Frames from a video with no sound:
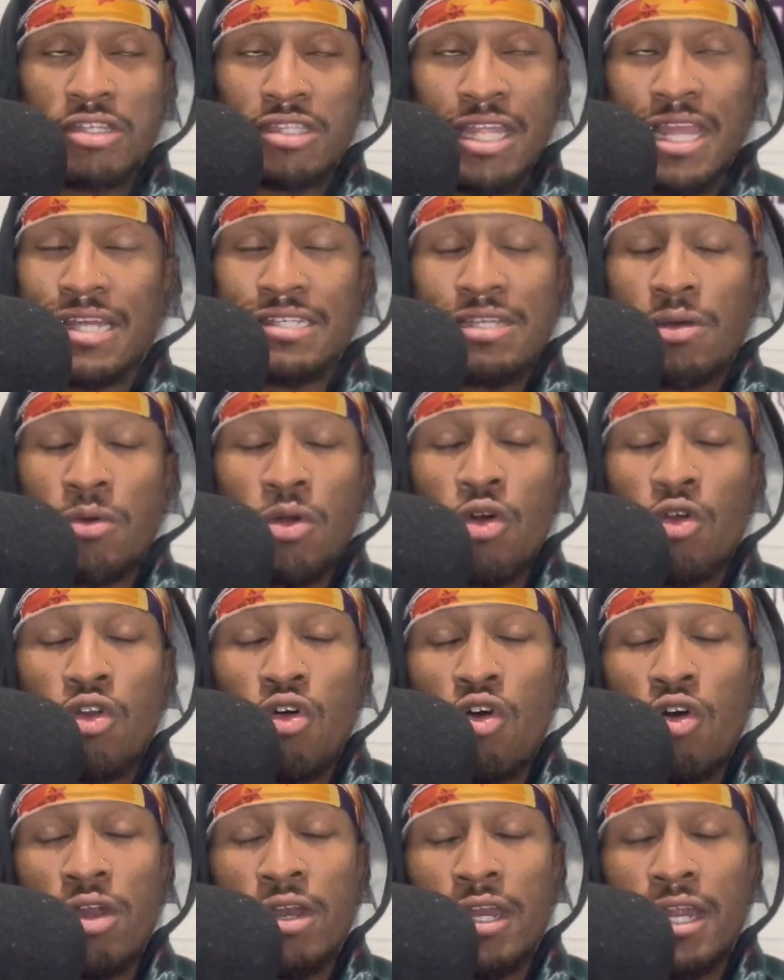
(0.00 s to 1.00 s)
things that were going
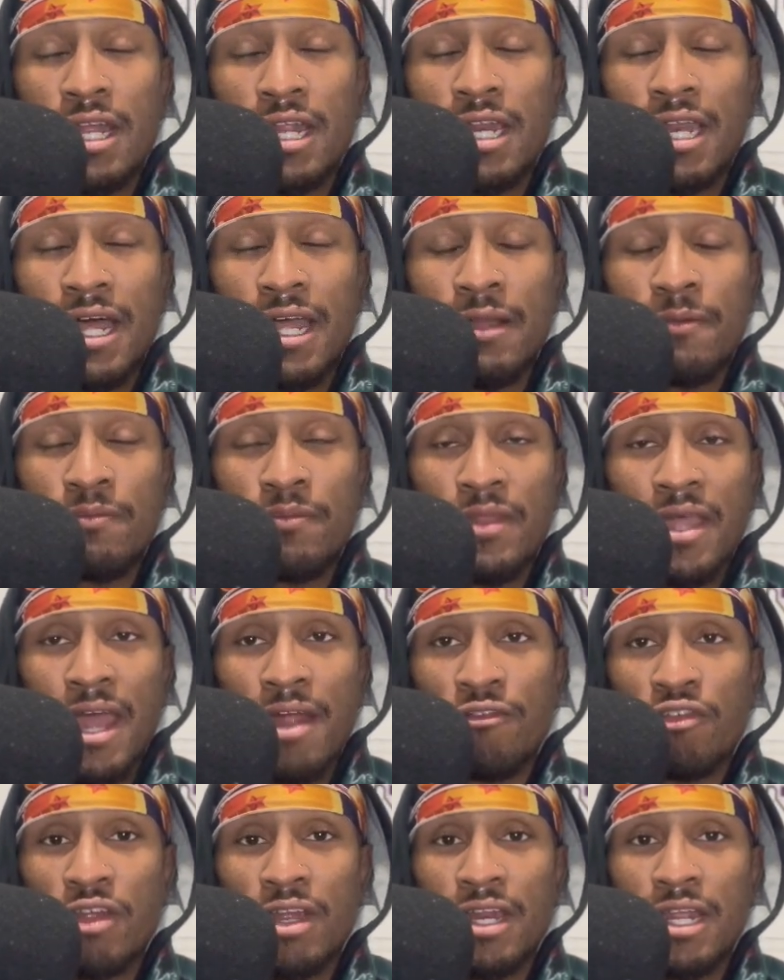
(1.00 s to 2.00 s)
on in like
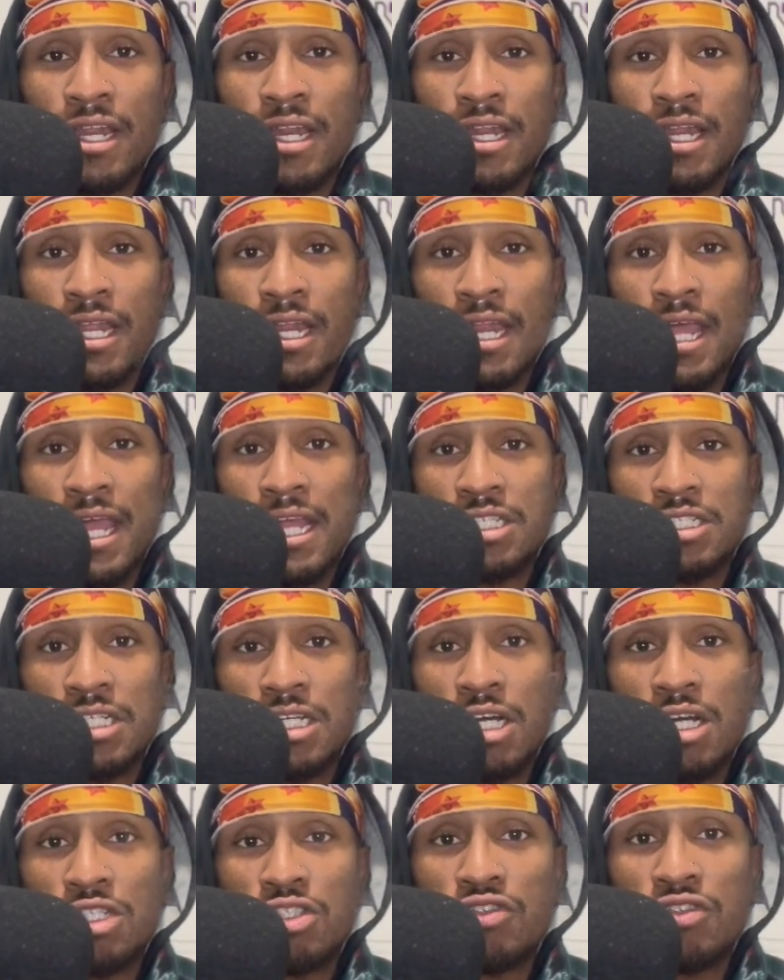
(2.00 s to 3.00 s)
African and Asian
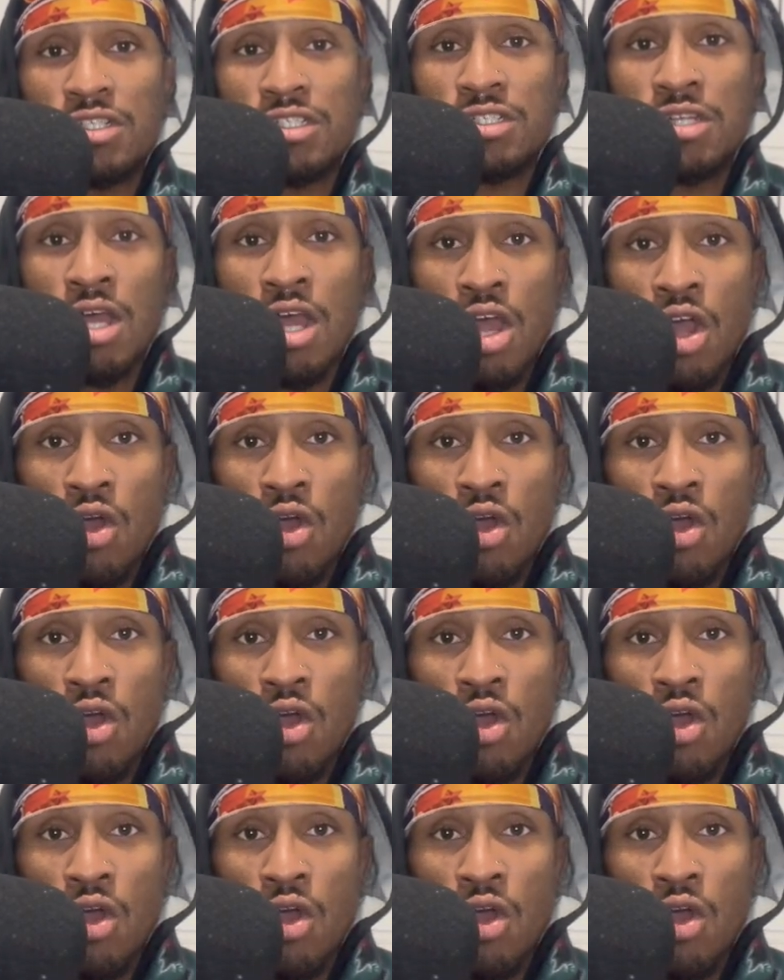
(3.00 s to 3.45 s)
countries